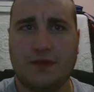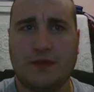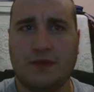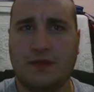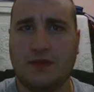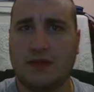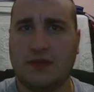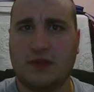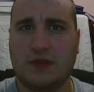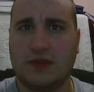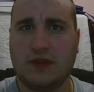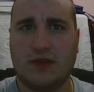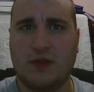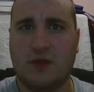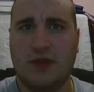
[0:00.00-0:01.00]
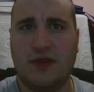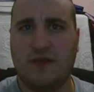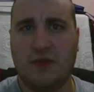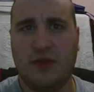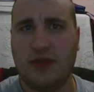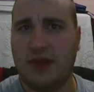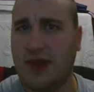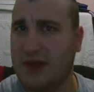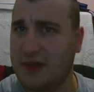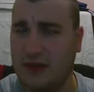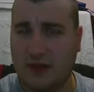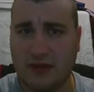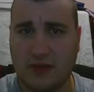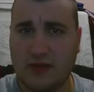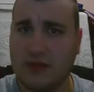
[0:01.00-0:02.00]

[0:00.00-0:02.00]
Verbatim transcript: You know, and there will never be another.